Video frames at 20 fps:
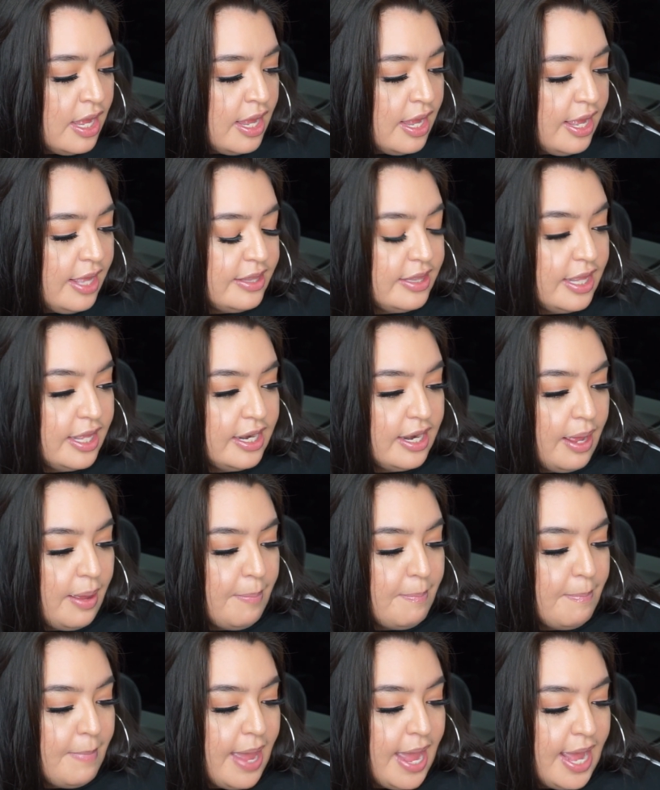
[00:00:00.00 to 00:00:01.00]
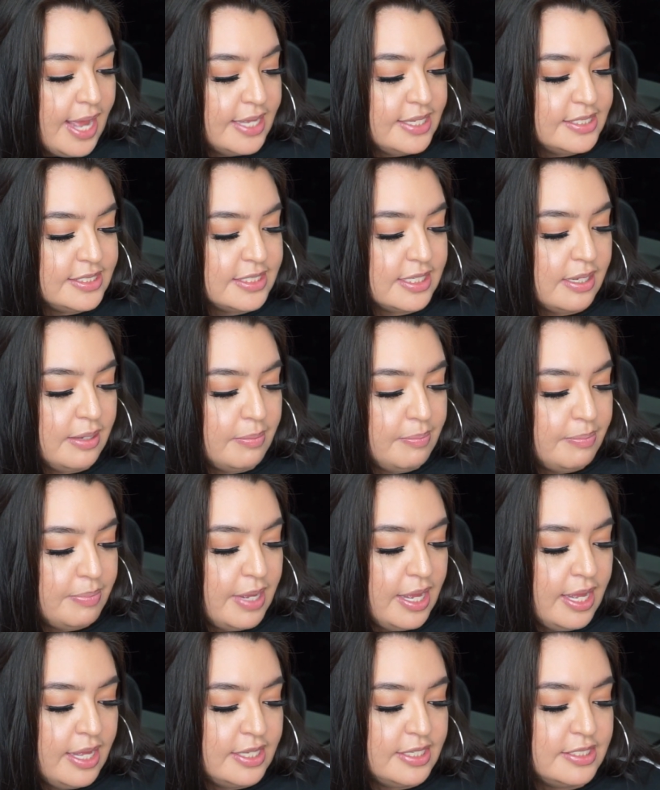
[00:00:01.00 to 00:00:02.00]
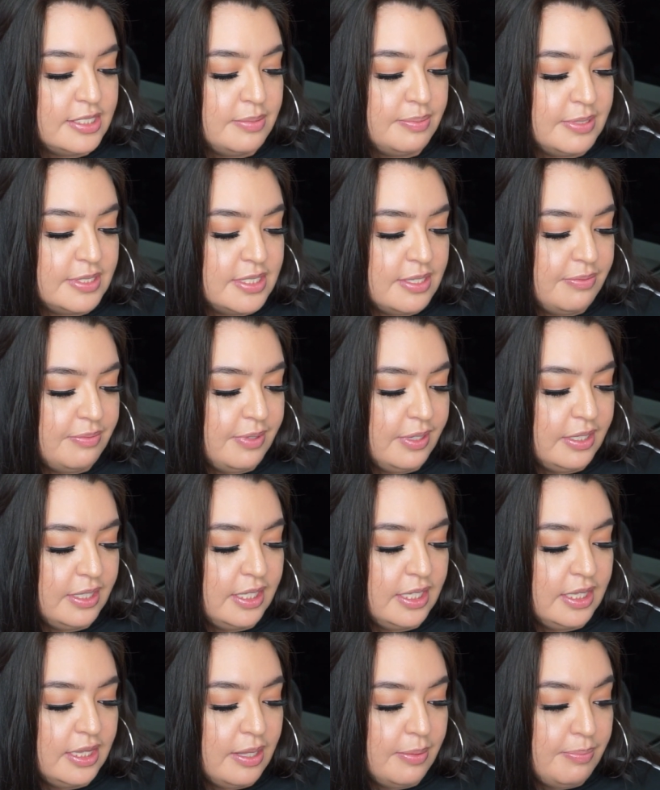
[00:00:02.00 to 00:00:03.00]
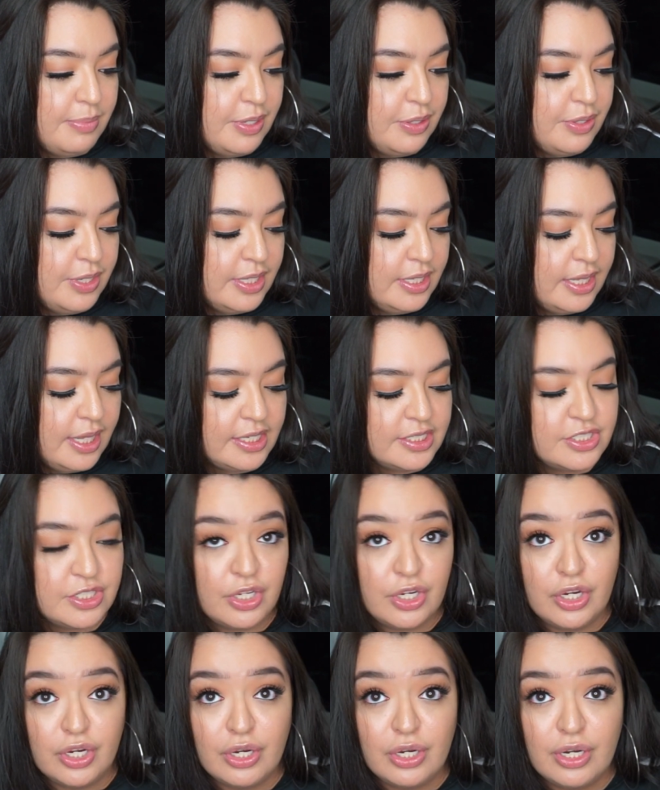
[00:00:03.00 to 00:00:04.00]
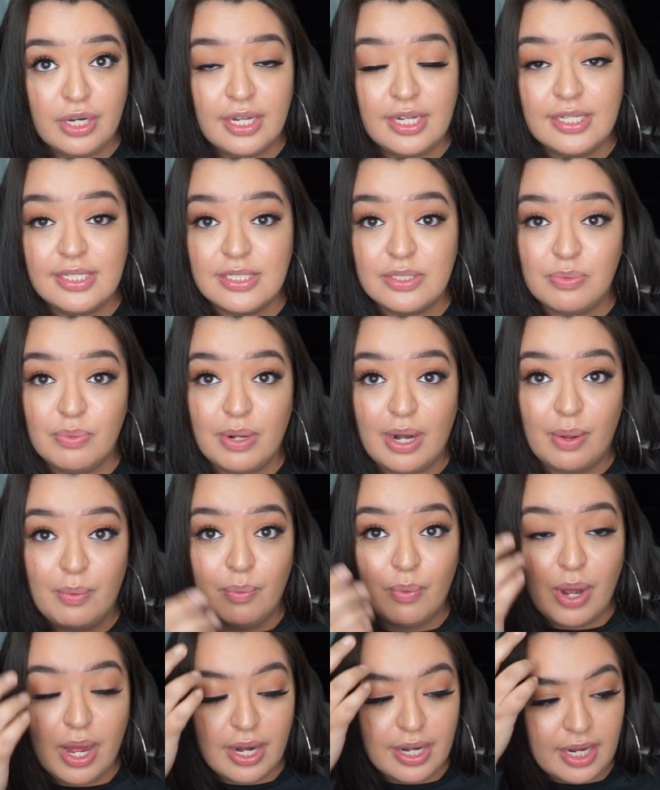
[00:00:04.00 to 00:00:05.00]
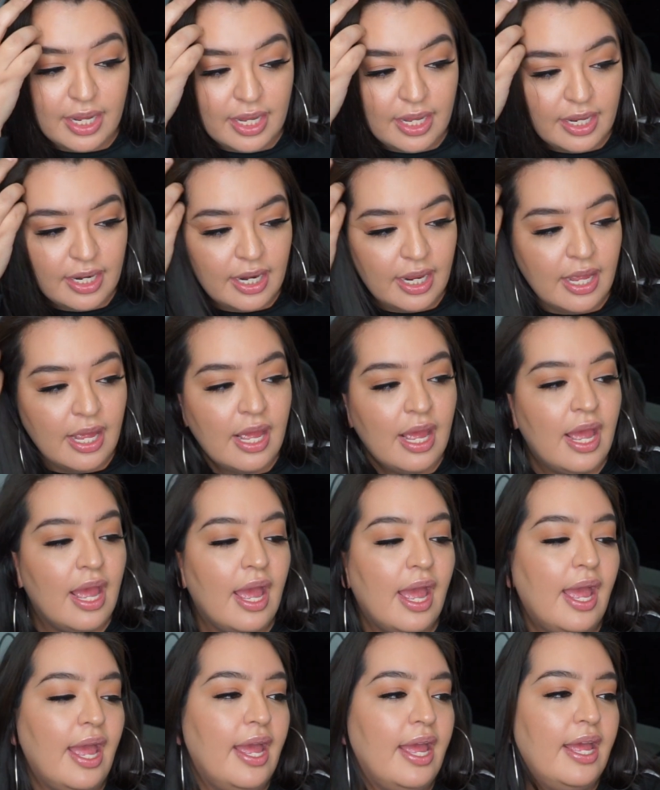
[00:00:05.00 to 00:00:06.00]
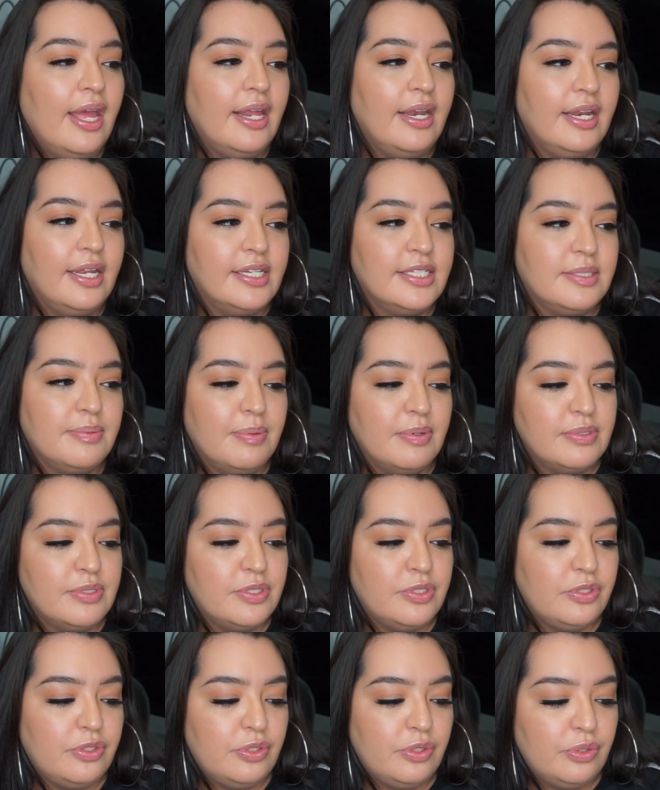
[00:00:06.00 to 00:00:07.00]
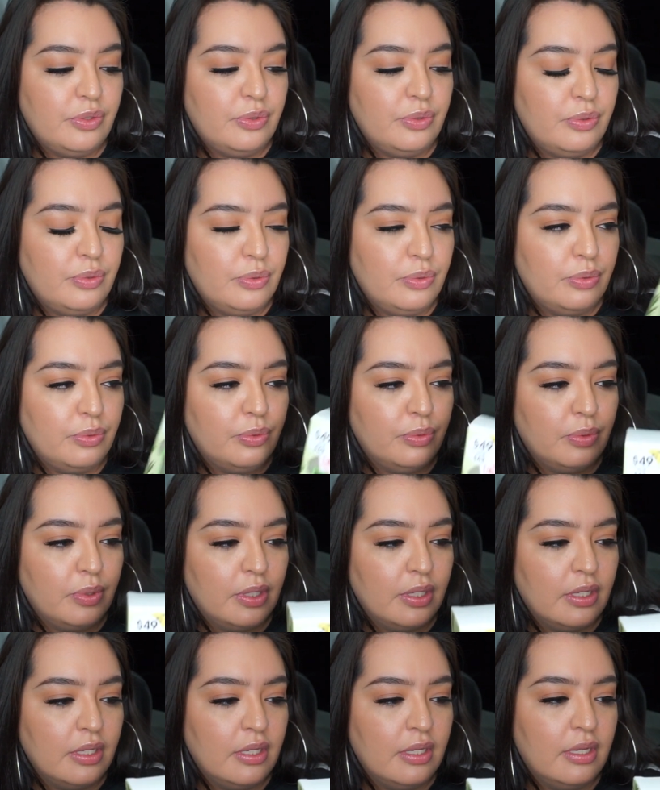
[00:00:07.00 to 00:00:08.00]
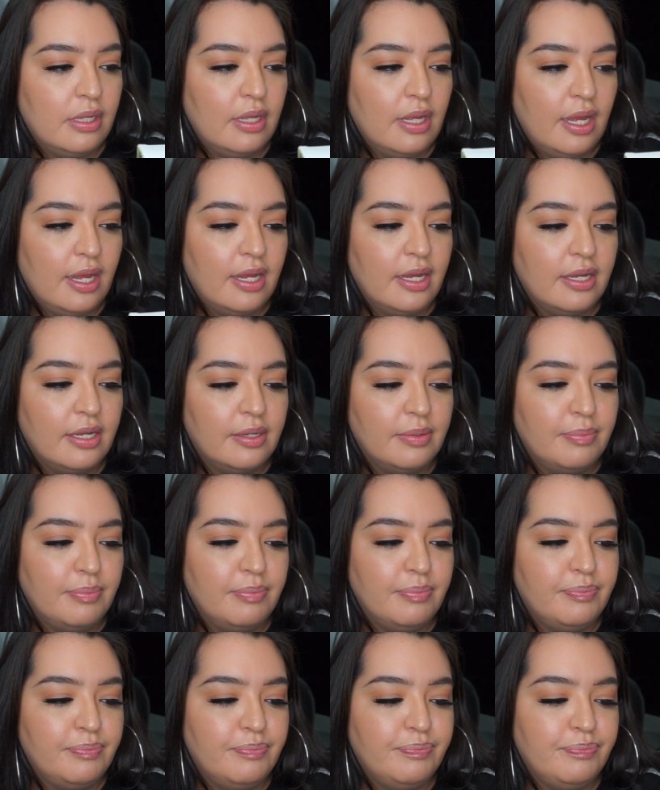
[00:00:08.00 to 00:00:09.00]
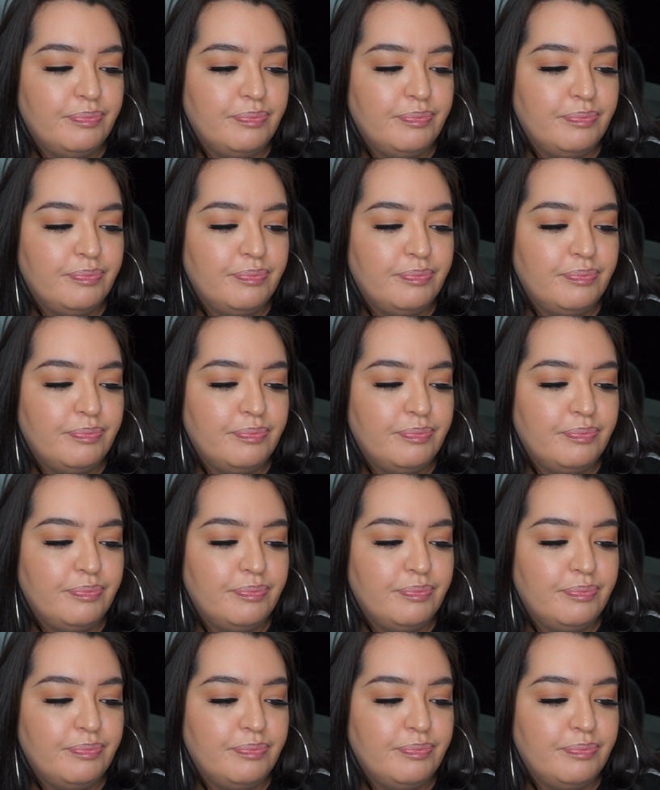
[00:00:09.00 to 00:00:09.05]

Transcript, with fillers: and then a mask but specifically the beauty elixir is what I wanted and it's supposed to um,